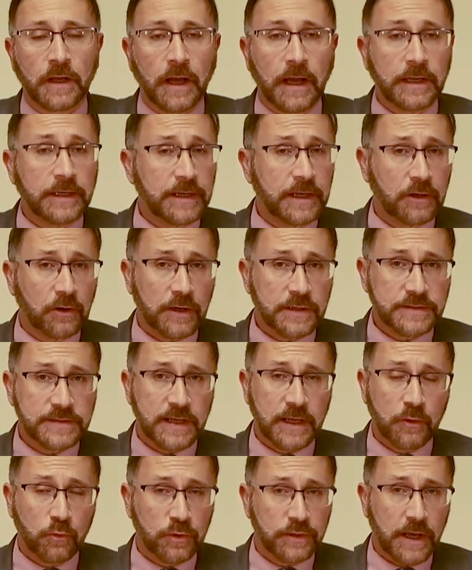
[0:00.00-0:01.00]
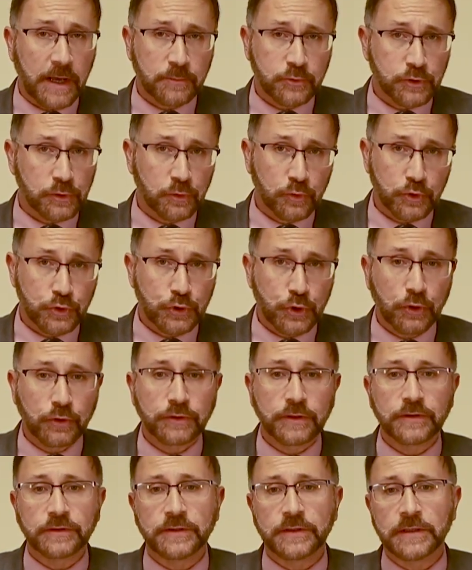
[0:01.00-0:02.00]
And here I say with absolute
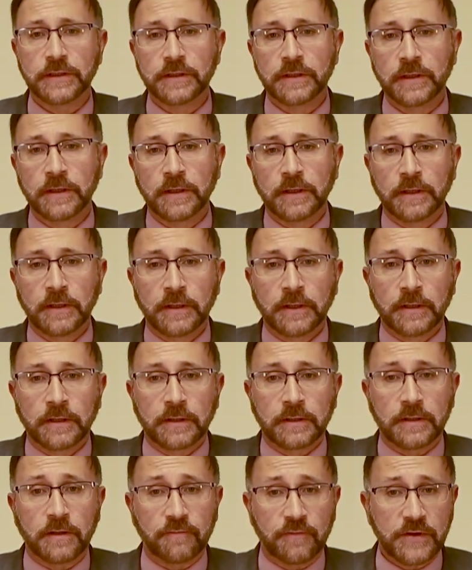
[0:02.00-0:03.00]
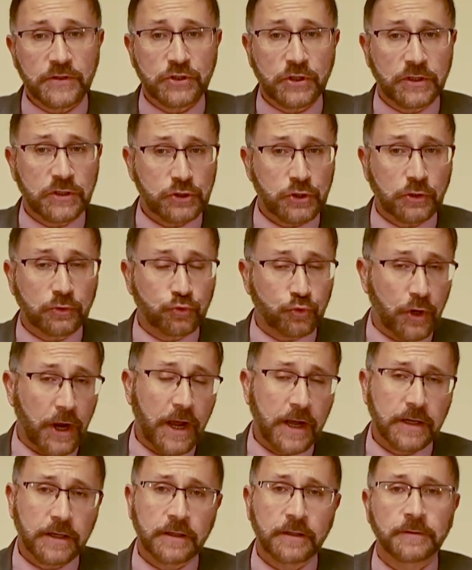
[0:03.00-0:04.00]
certainty, the vision is on
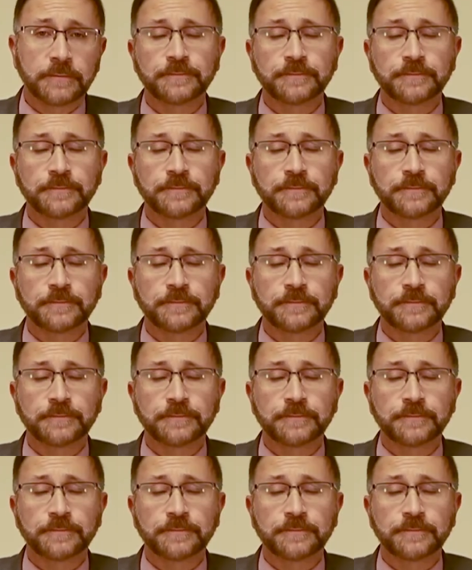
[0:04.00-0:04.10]
track.